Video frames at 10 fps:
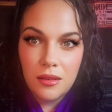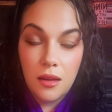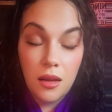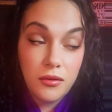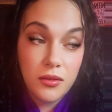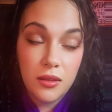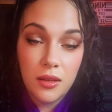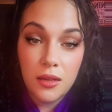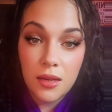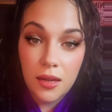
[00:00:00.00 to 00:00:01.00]
After
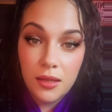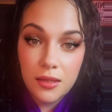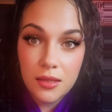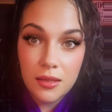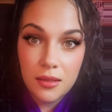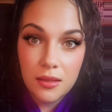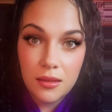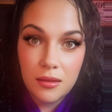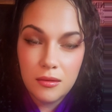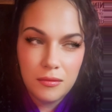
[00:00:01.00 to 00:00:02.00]
that night,
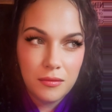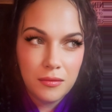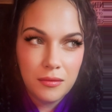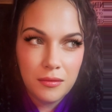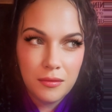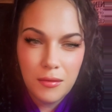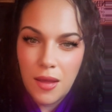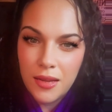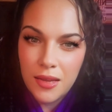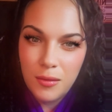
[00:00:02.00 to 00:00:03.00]

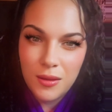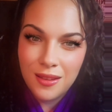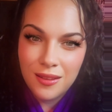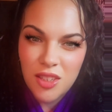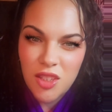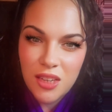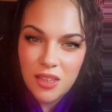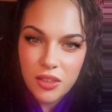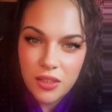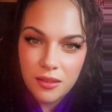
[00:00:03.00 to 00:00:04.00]
Mackie began
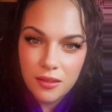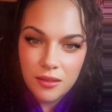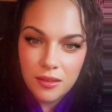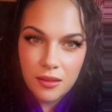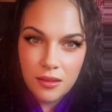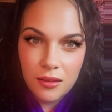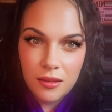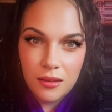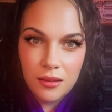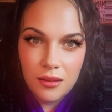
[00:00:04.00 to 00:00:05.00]
changing.
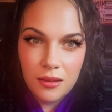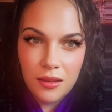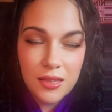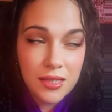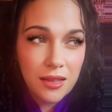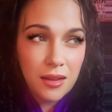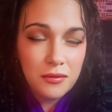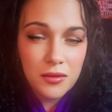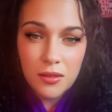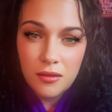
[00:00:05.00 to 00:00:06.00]
His
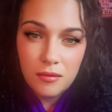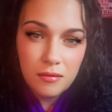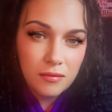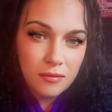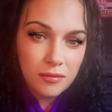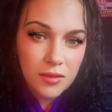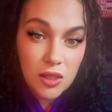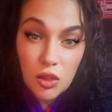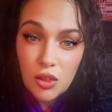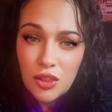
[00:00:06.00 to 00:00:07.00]
laughter
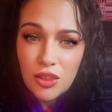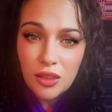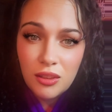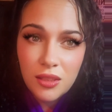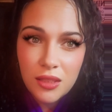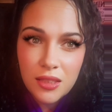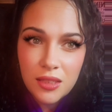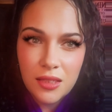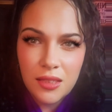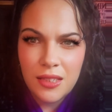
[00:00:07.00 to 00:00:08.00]
soon dulled.
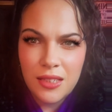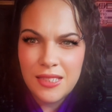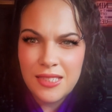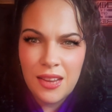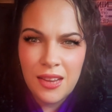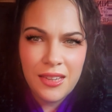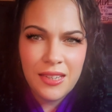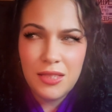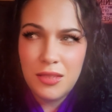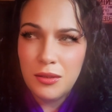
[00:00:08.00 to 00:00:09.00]
His
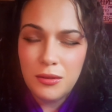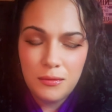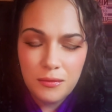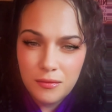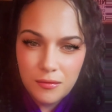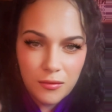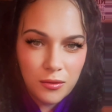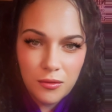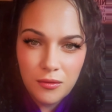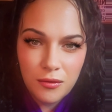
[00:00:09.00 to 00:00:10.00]
eyes grew
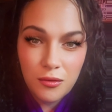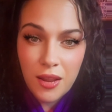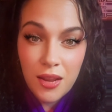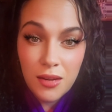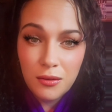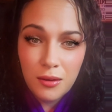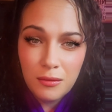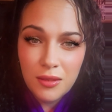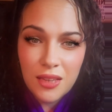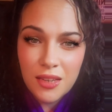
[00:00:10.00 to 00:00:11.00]
red
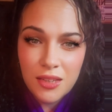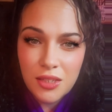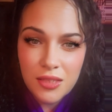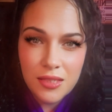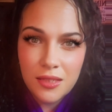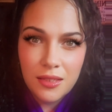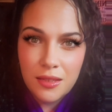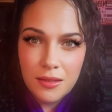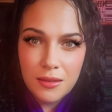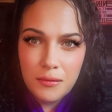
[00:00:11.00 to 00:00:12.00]
around the edges.
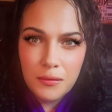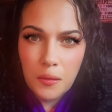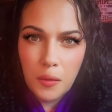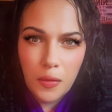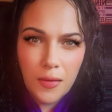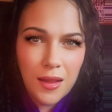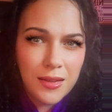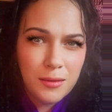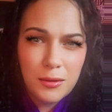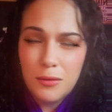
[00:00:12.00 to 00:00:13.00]

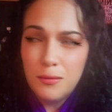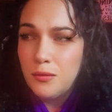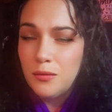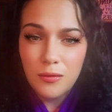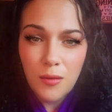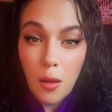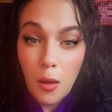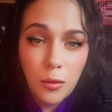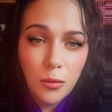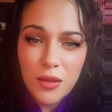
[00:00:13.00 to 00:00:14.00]
And he was
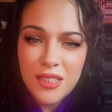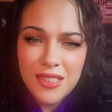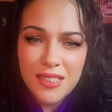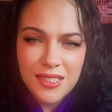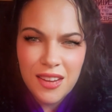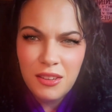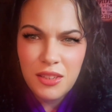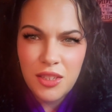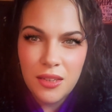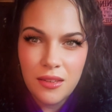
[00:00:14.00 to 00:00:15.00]
always
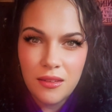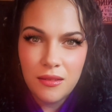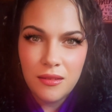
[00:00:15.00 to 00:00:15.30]
searching.